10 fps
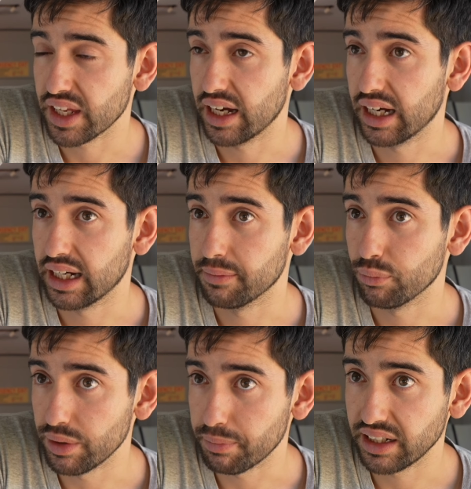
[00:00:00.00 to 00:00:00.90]
um,
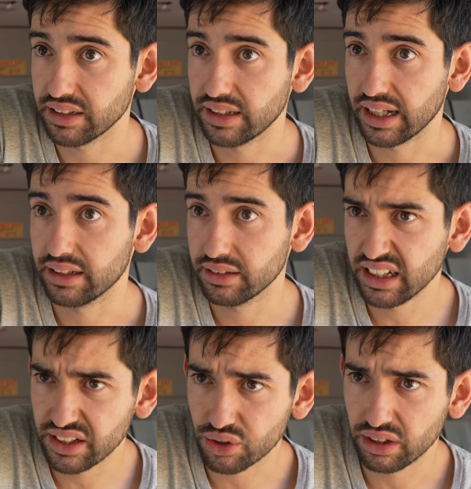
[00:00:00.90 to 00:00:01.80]
we painted that,
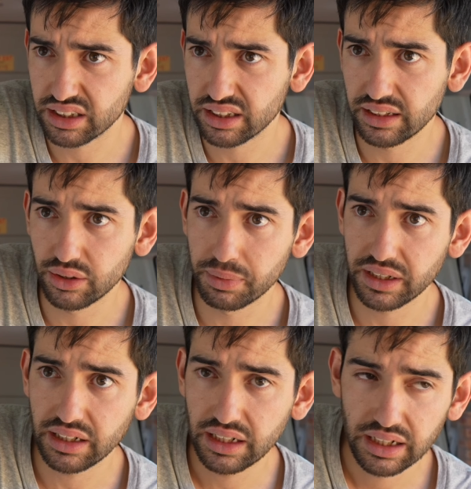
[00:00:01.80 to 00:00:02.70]
let it dry just a little
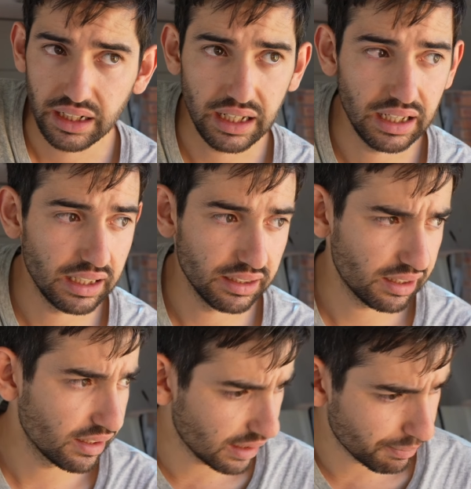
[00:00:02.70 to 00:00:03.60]
bit, uh,
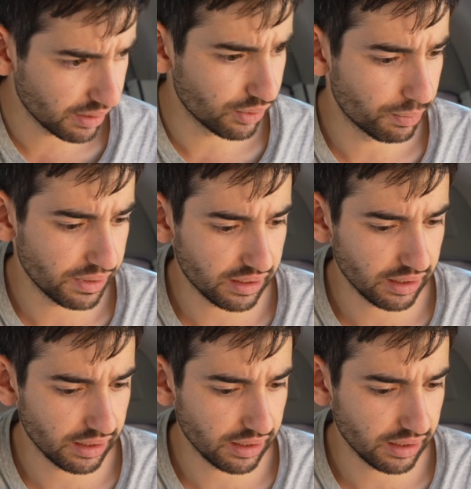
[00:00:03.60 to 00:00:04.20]
cleaned up a little bit.